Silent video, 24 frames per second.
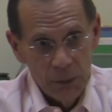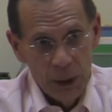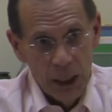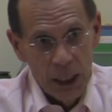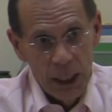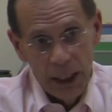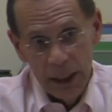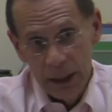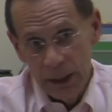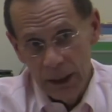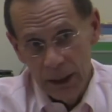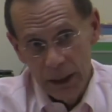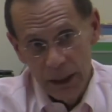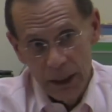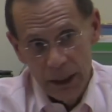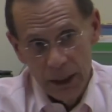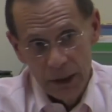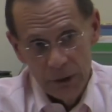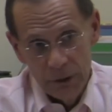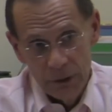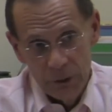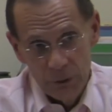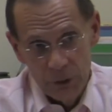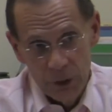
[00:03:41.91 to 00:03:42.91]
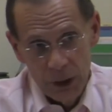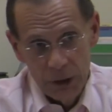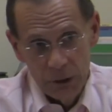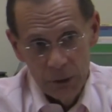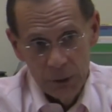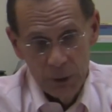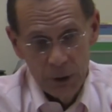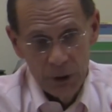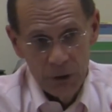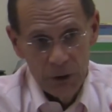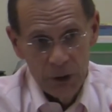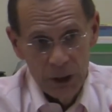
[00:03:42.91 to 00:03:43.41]
Biden as the vice
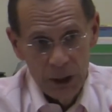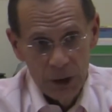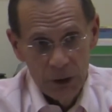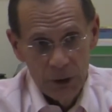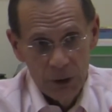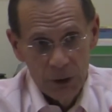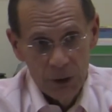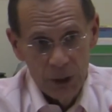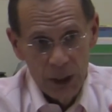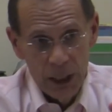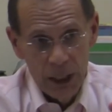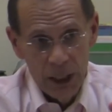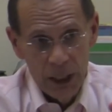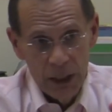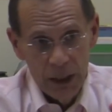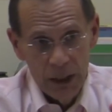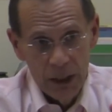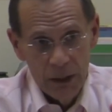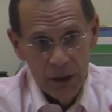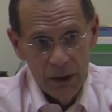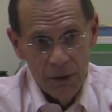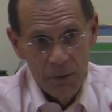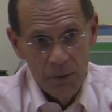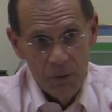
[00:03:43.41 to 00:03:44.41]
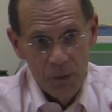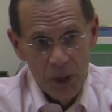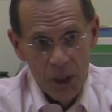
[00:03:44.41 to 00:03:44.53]
presidential candidate,